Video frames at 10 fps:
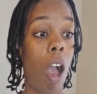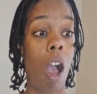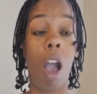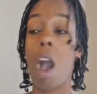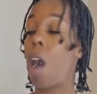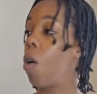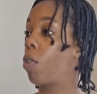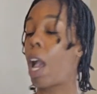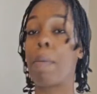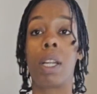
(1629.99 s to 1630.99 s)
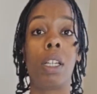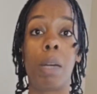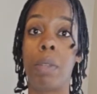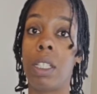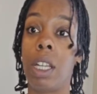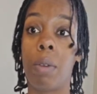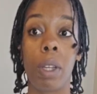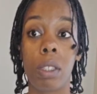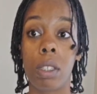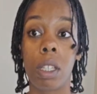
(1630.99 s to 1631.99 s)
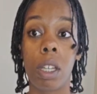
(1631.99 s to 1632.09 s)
Oh, y'all better look up these lyrics.